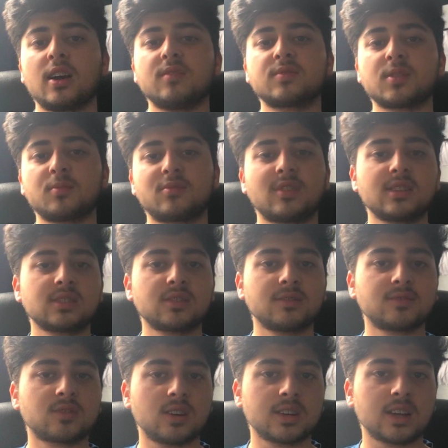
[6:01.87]
have some friends
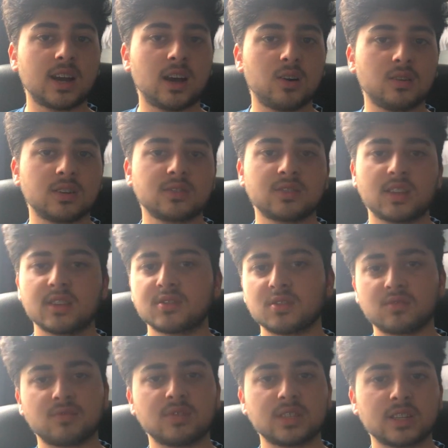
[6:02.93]
who've tried it out and they
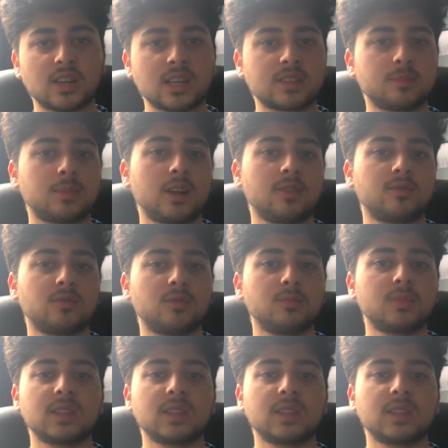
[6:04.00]
don't really like the platform,